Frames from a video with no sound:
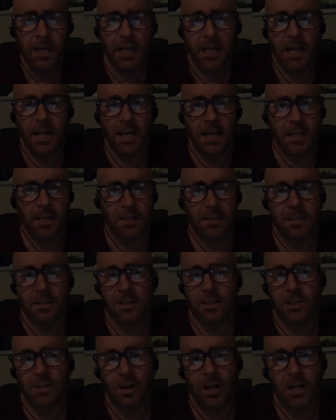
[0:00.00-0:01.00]
And,
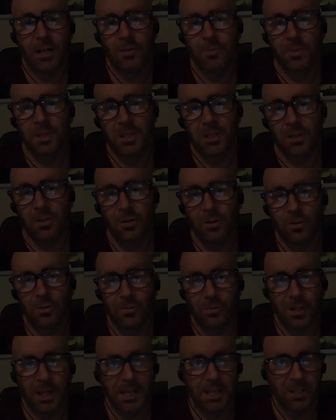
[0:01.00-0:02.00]
you know, I don't mean to
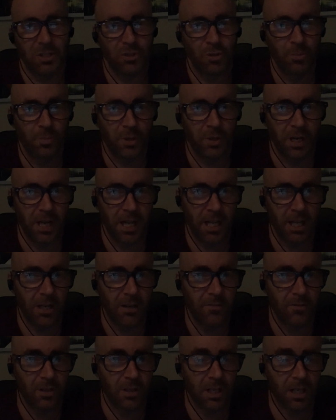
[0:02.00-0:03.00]
go like super
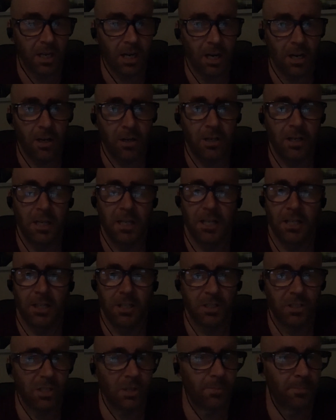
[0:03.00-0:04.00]
negative on the car. It is a